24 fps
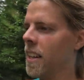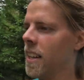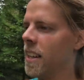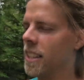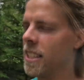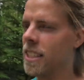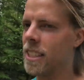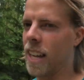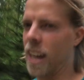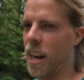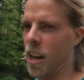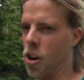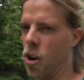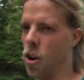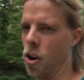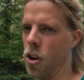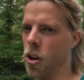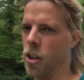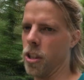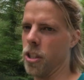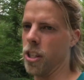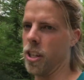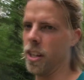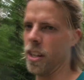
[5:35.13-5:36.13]

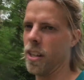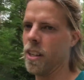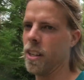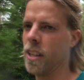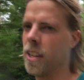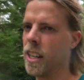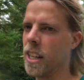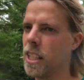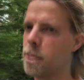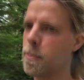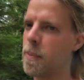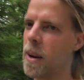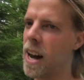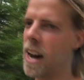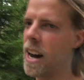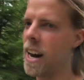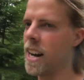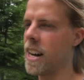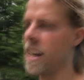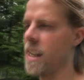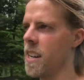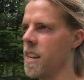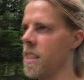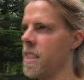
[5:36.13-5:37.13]
psychology is
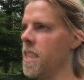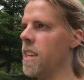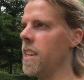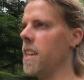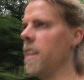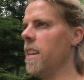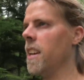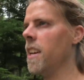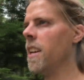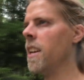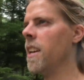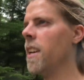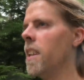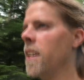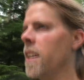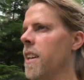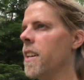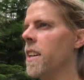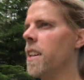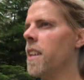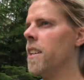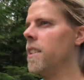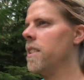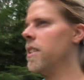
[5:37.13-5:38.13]
behind the
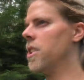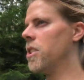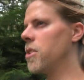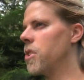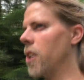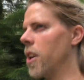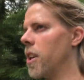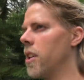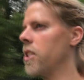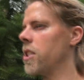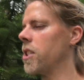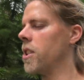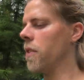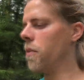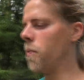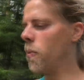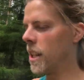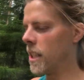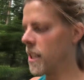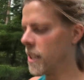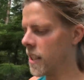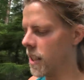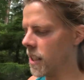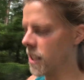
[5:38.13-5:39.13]
destruction of
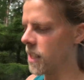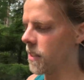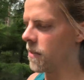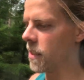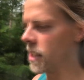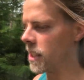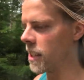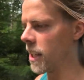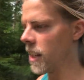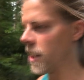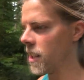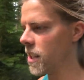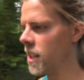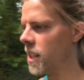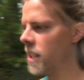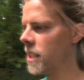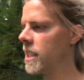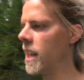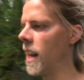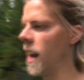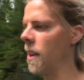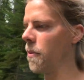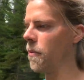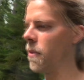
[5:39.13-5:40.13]
Western civilization
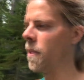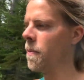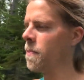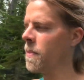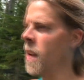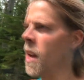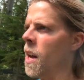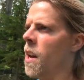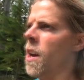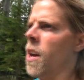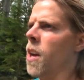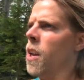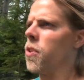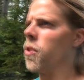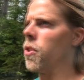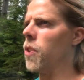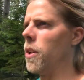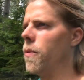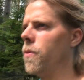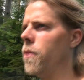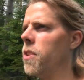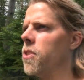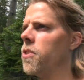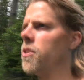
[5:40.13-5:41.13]
itself. So
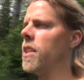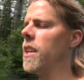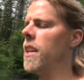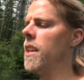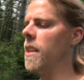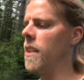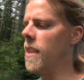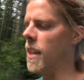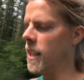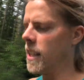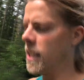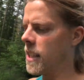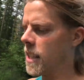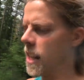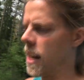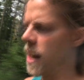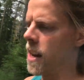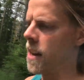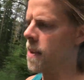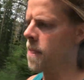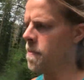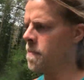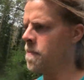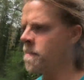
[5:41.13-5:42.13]
if you see this
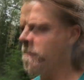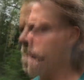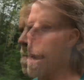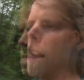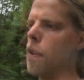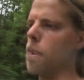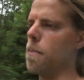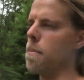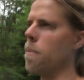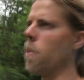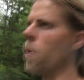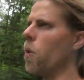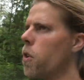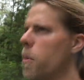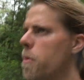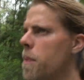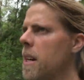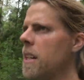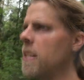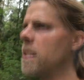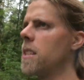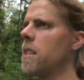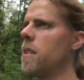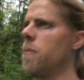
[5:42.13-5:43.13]

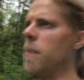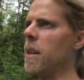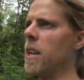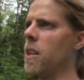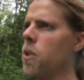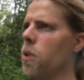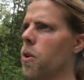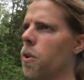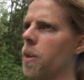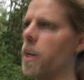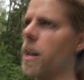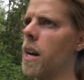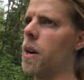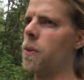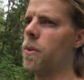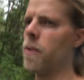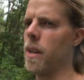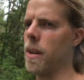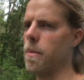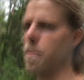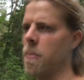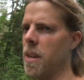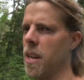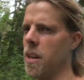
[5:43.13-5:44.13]
monument being torn down
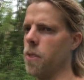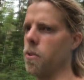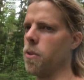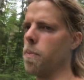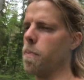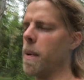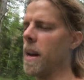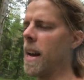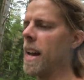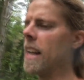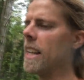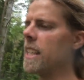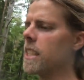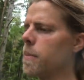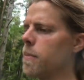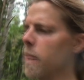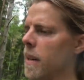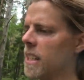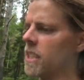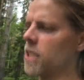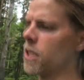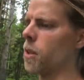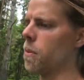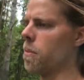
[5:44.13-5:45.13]
and being replaced
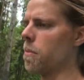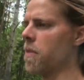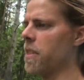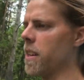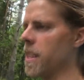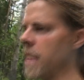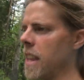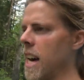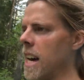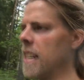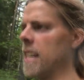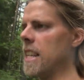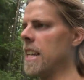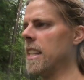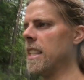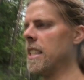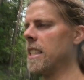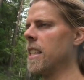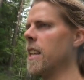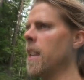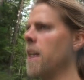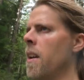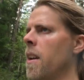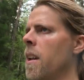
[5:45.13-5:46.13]
by something that
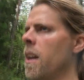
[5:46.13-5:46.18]
is